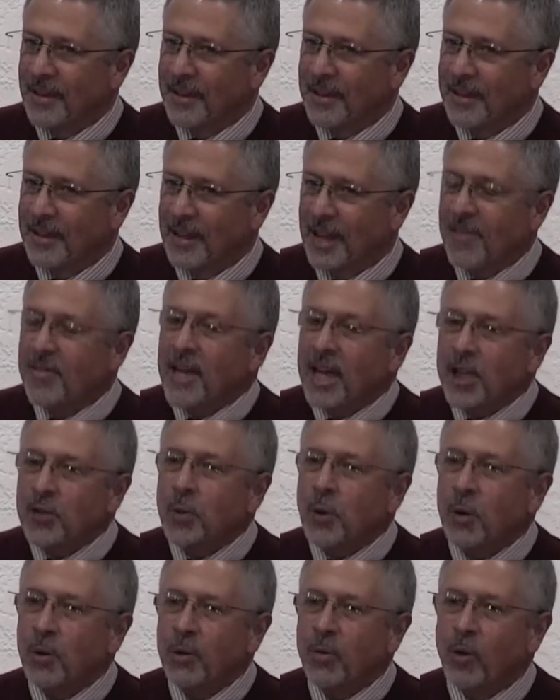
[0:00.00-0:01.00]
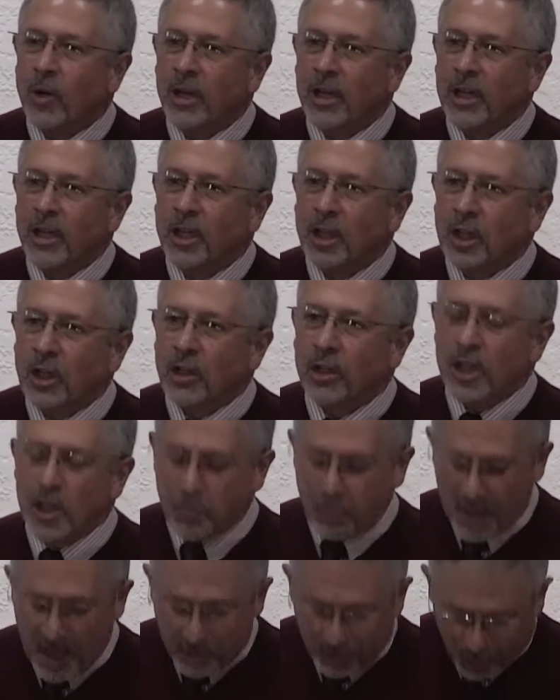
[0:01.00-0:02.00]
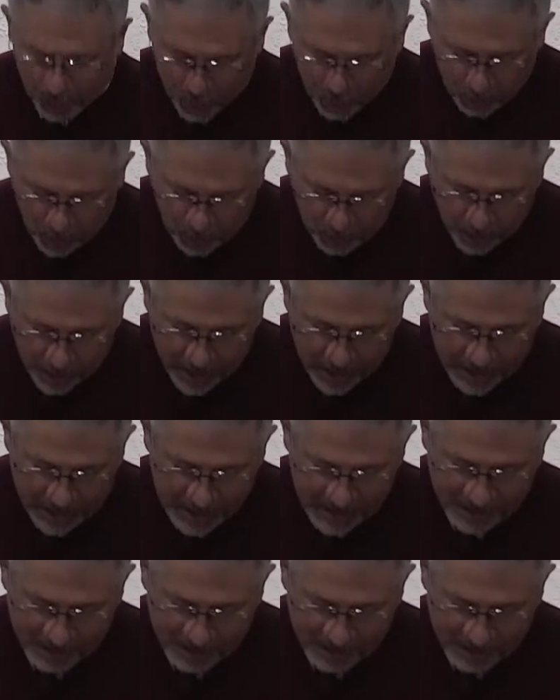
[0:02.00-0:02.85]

And that's what we want to encourage people to obey.